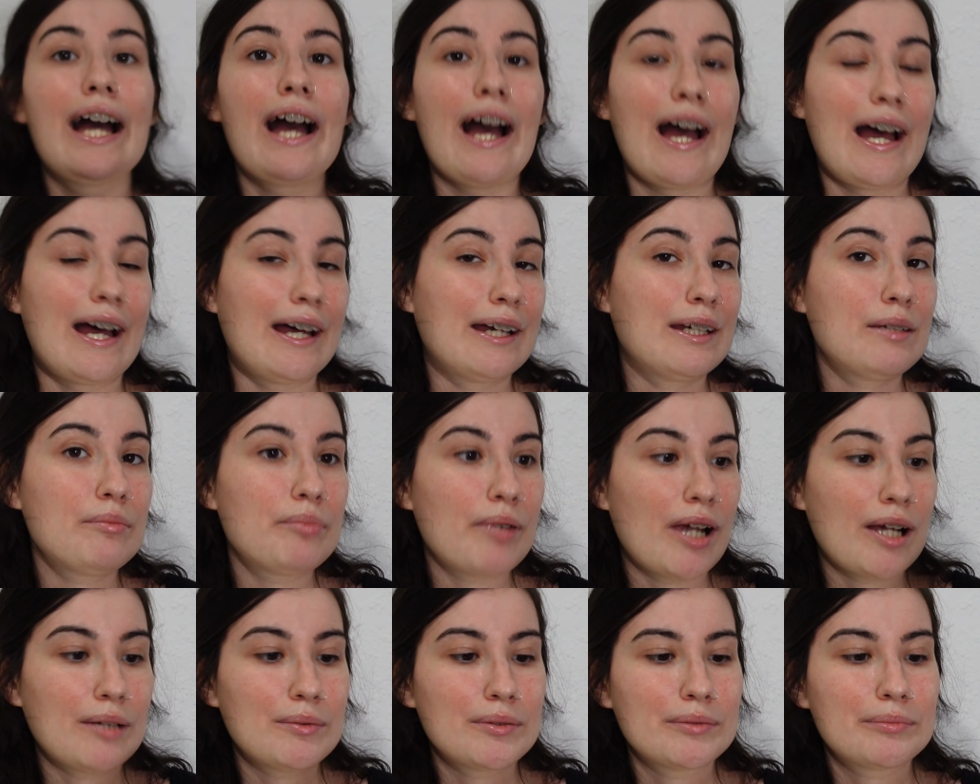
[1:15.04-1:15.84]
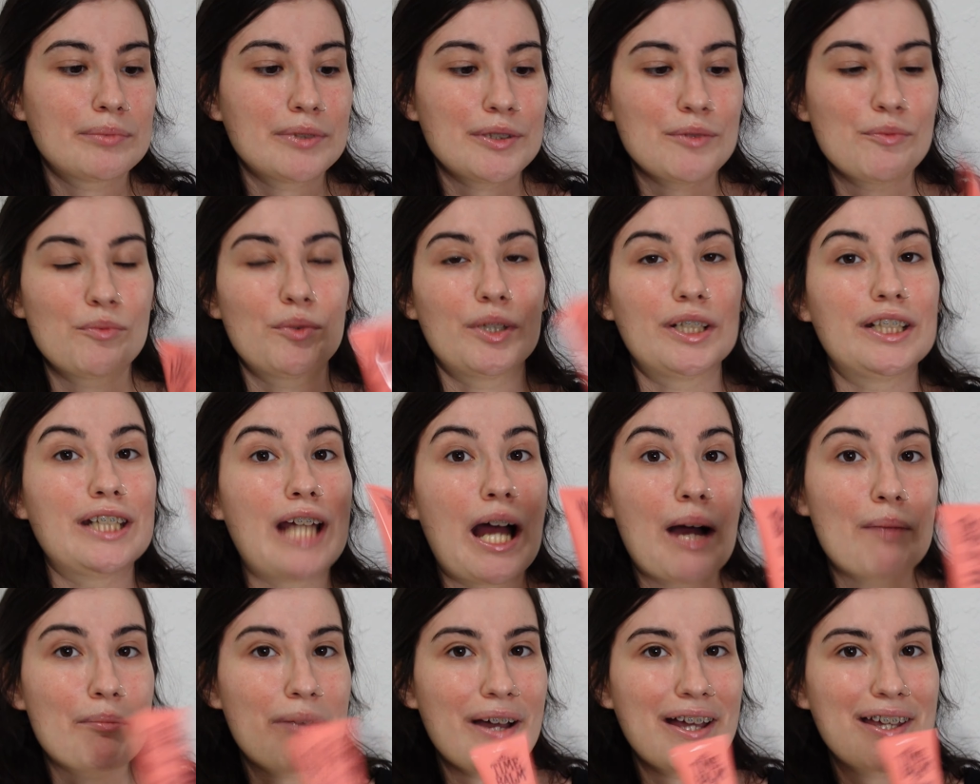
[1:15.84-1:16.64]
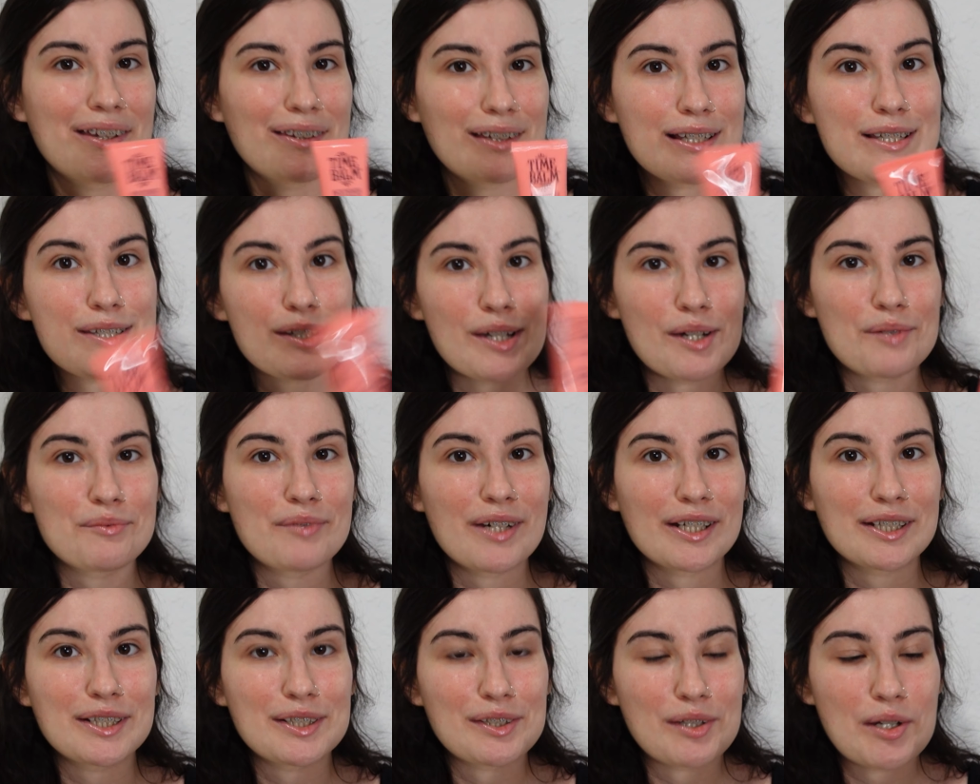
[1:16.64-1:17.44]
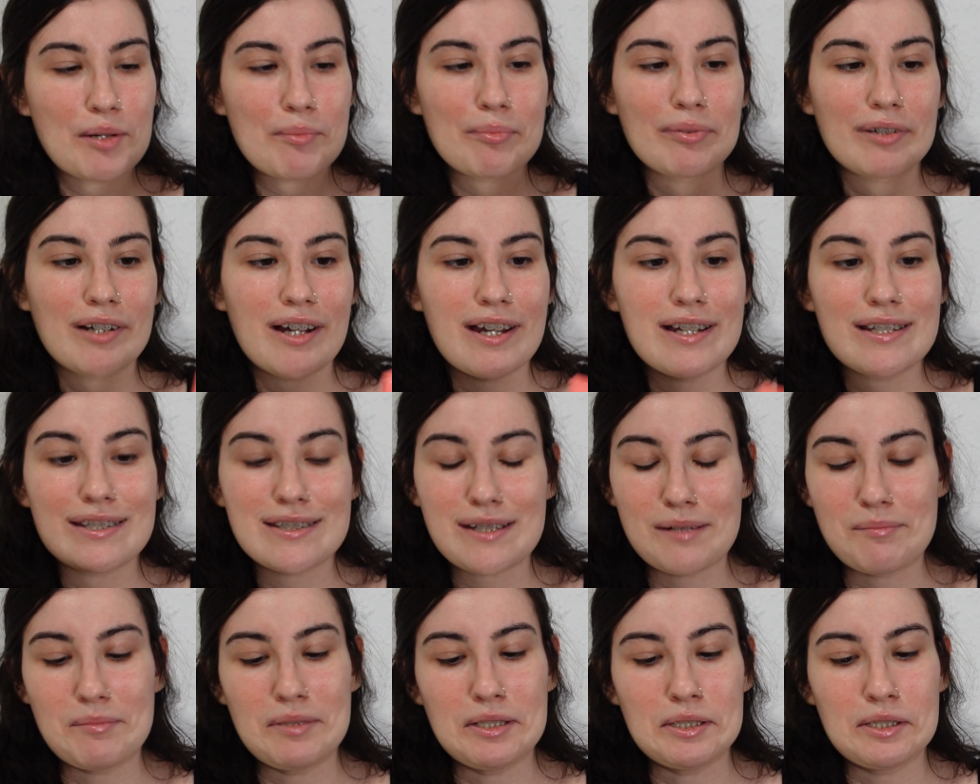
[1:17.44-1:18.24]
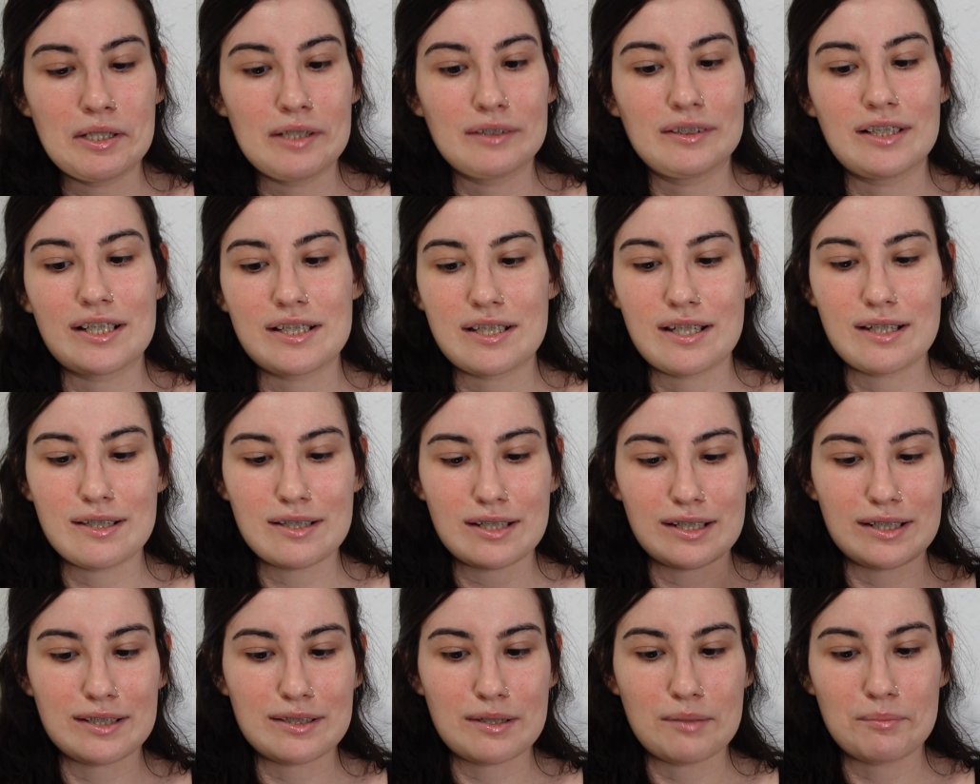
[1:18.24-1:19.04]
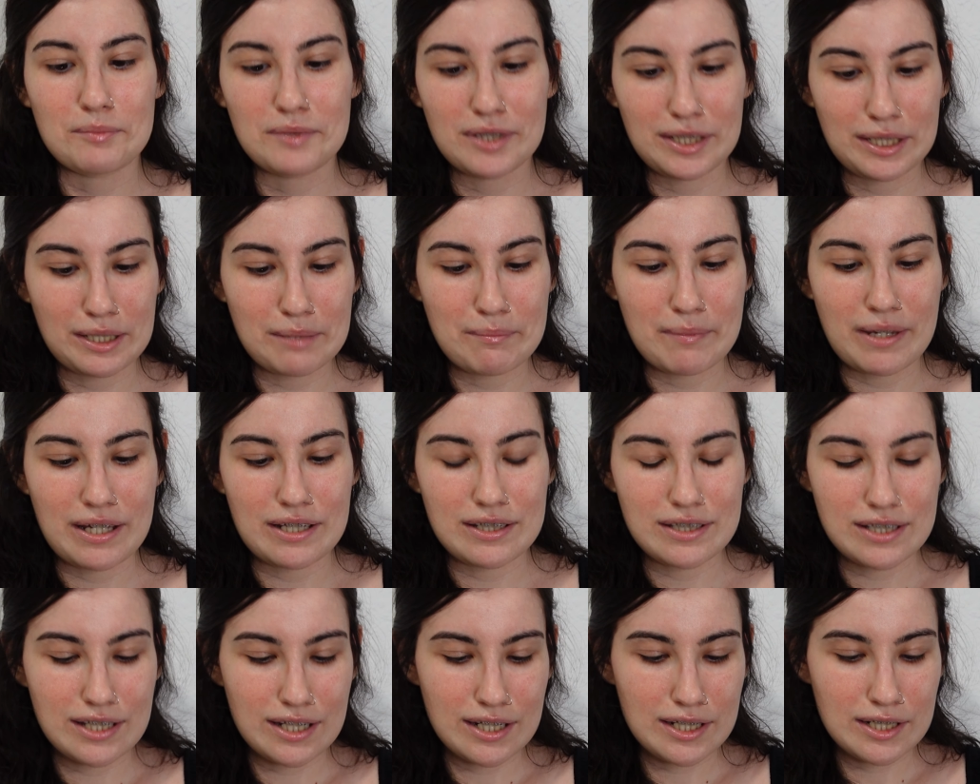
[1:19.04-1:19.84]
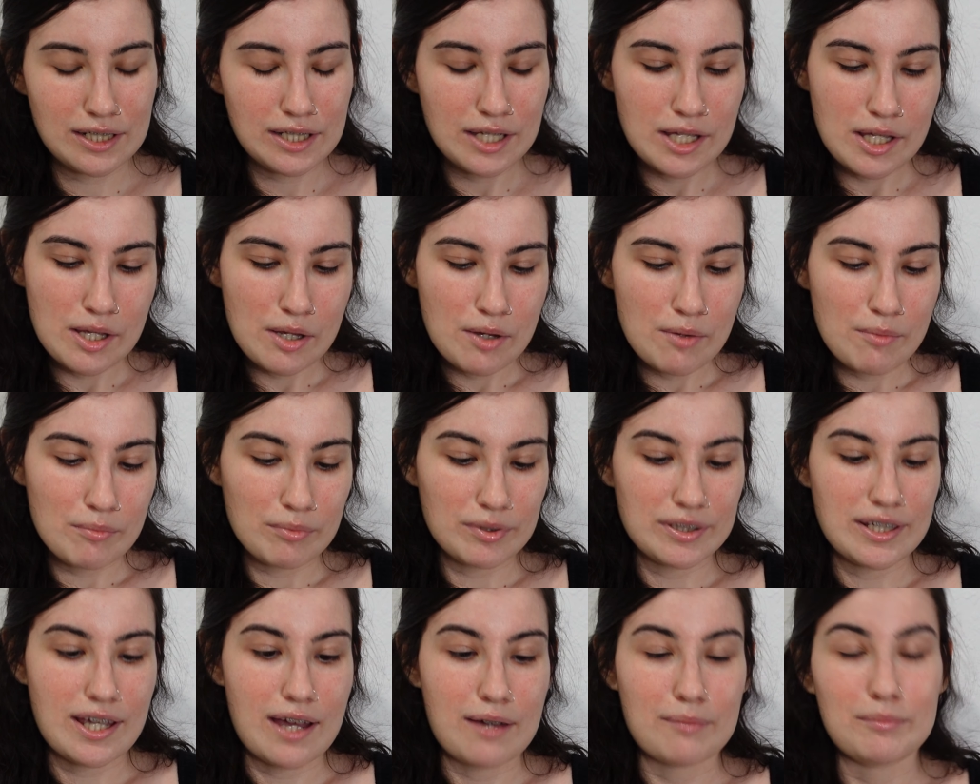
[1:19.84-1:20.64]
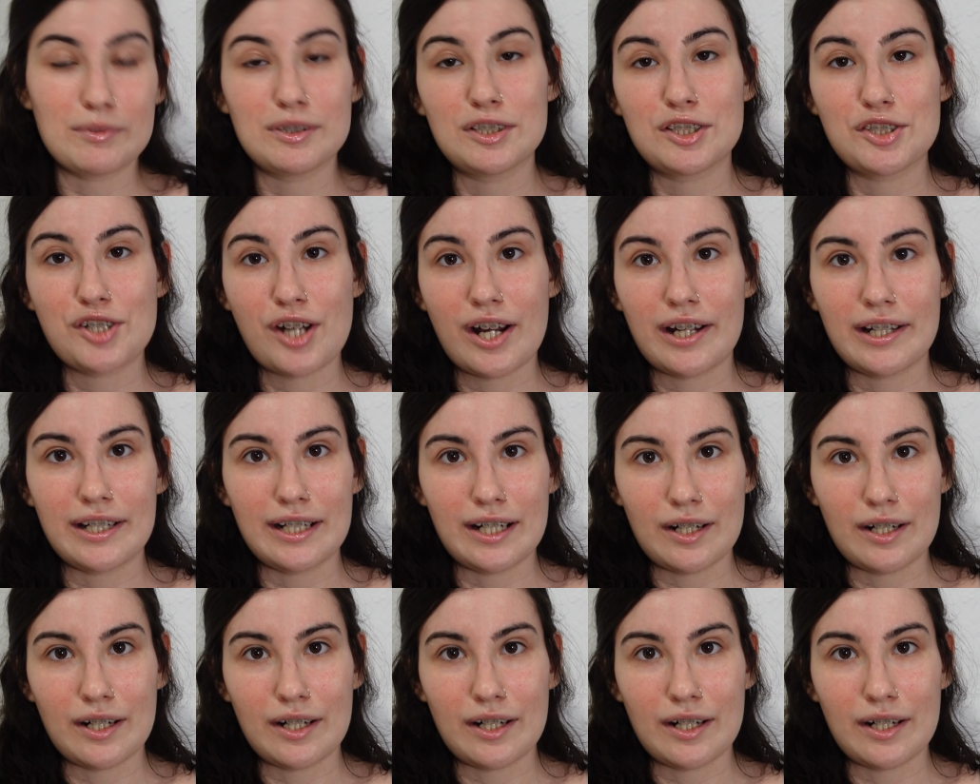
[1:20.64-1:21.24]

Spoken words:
I probably would not buy this on regular price. I mean, unless it's something amazing. But yeah, I'm gonna try it